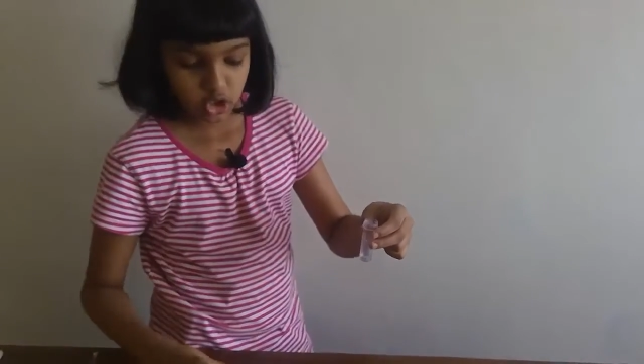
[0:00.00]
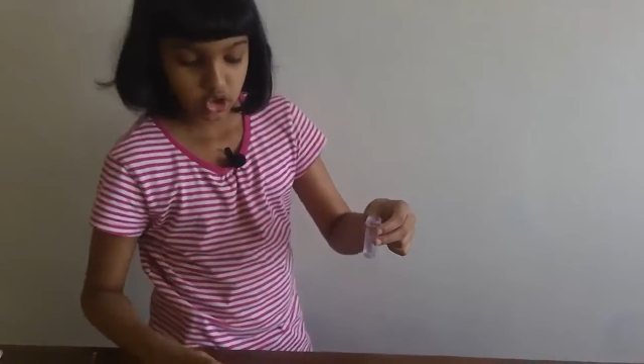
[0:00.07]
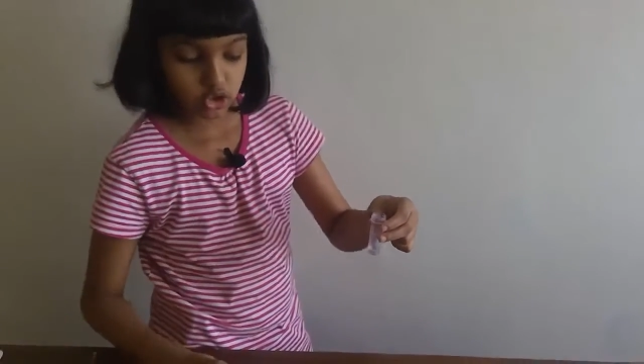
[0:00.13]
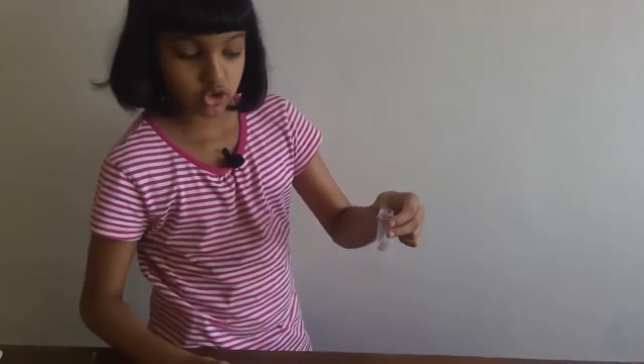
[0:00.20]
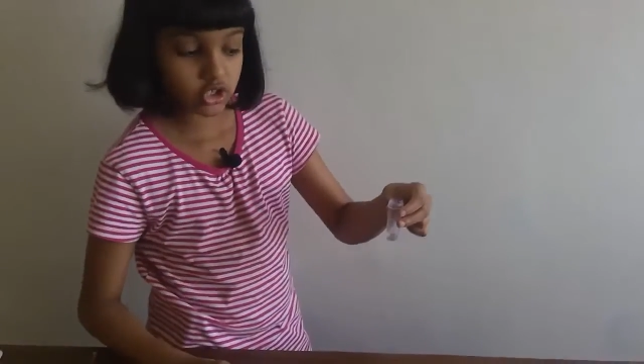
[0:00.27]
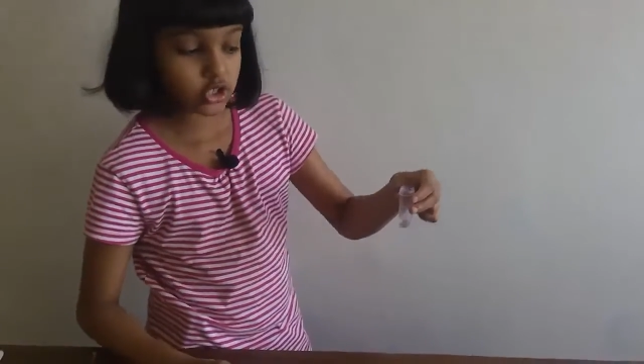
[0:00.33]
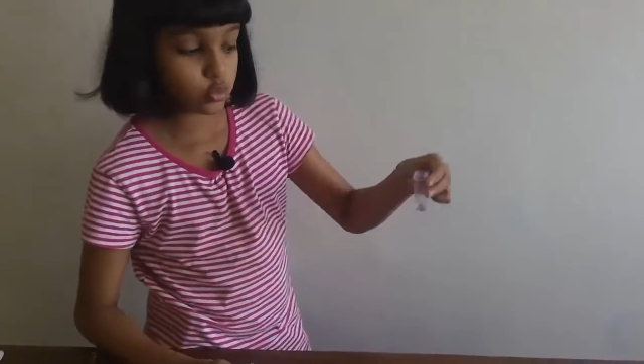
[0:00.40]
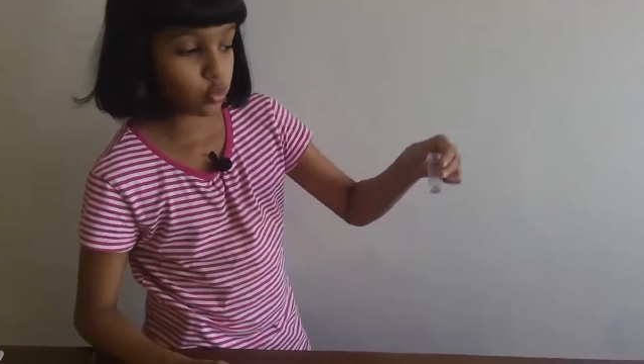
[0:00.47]

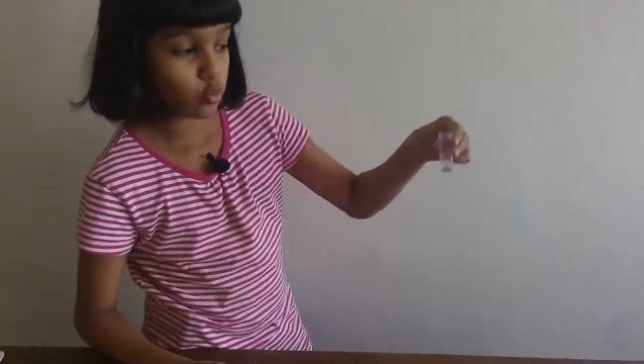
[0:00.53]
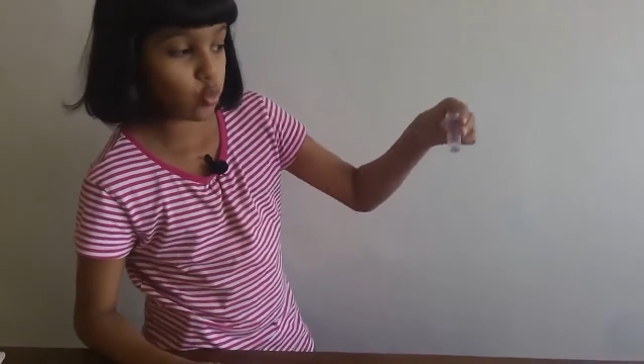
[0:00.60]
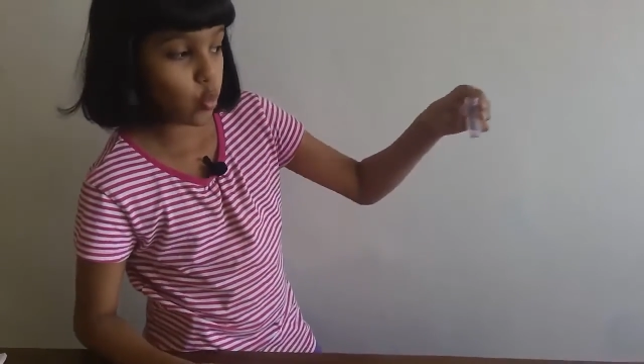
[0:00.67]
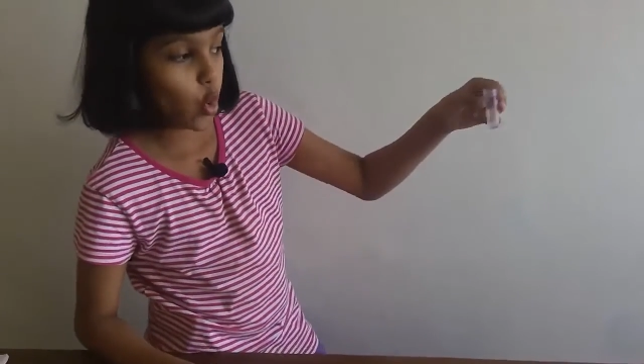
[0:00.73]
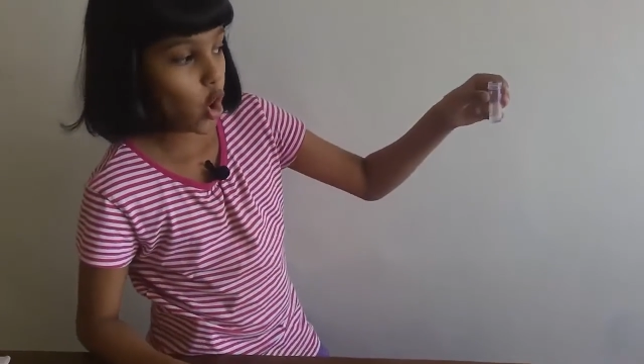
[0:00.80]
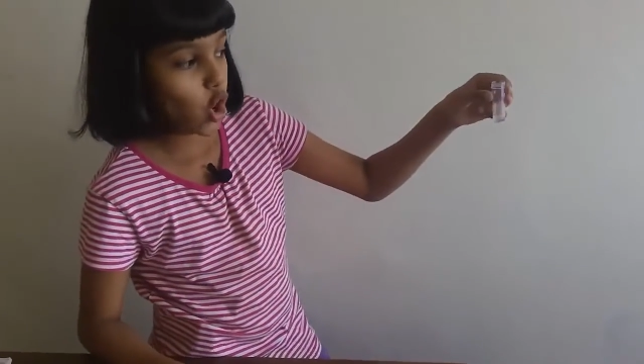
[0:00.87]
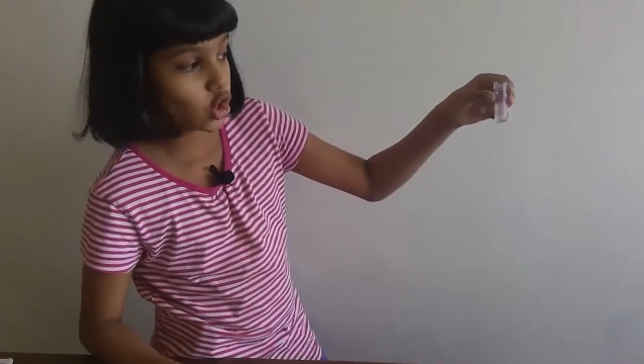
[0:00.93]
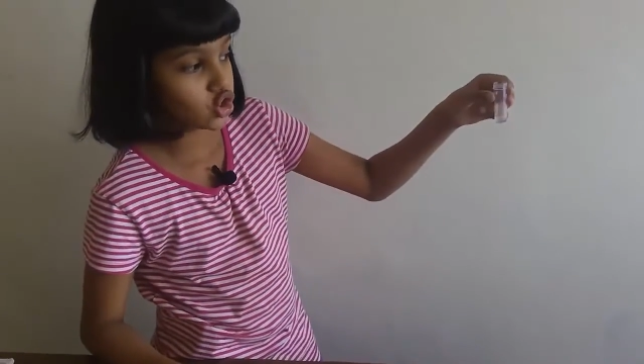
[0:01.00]
So just
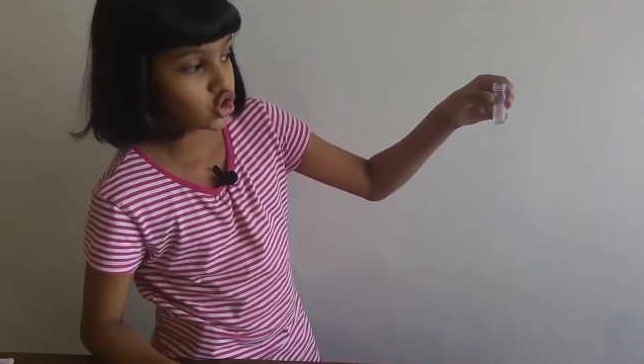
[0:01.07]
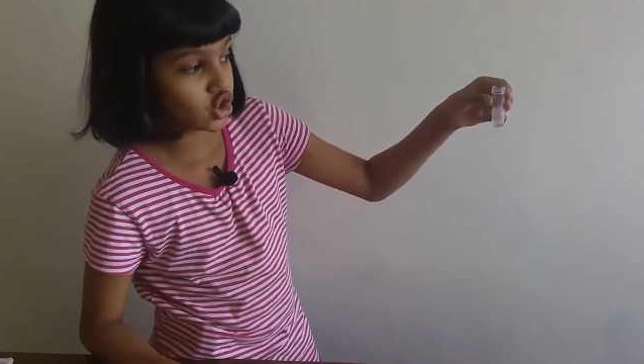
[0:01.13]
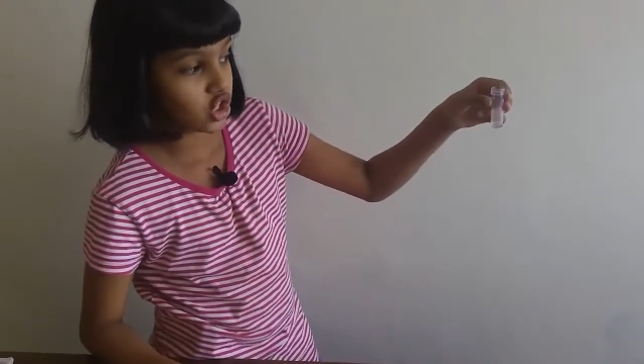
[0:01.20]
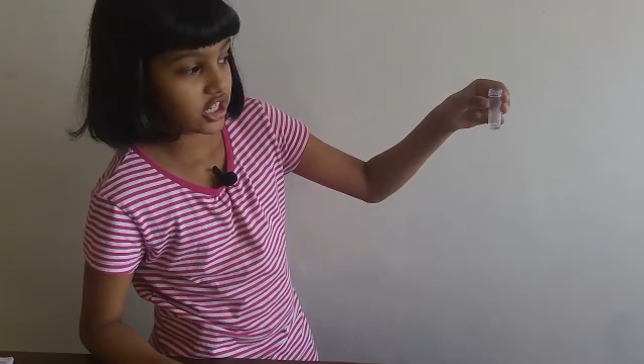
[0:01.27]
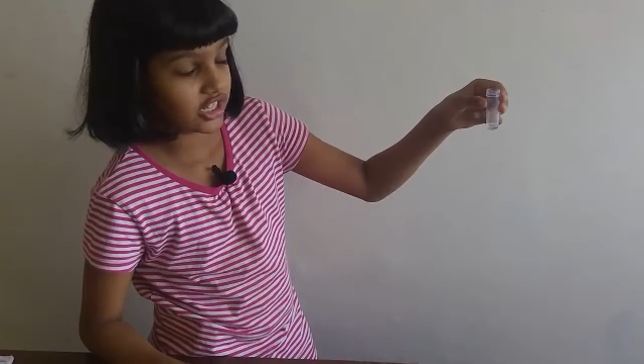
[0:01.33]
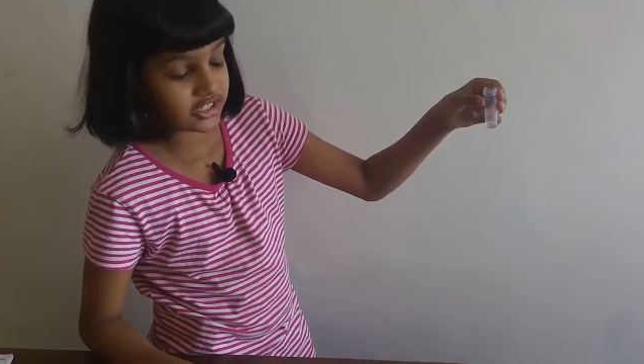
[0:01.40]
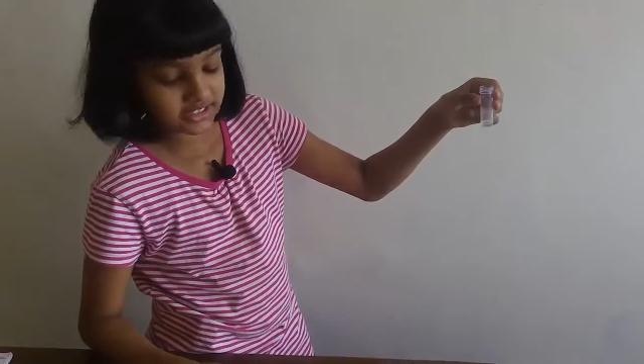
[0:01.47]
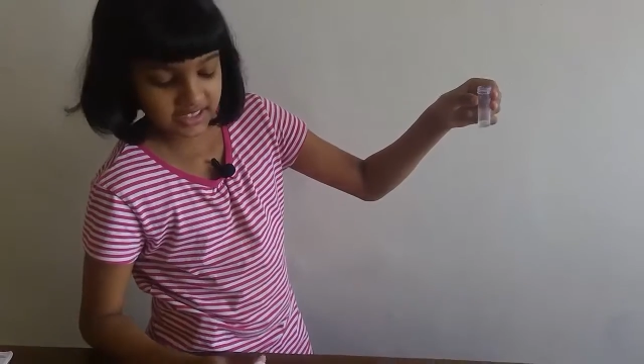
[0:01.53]
watch
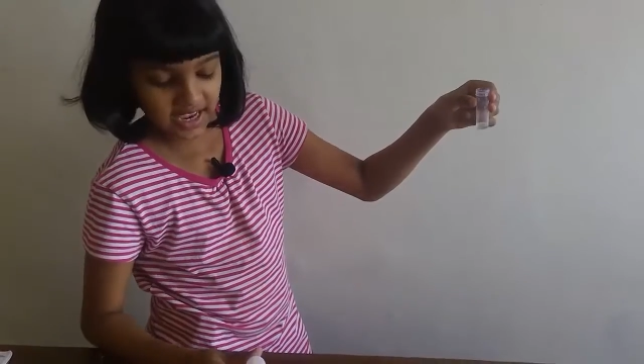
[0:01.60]
it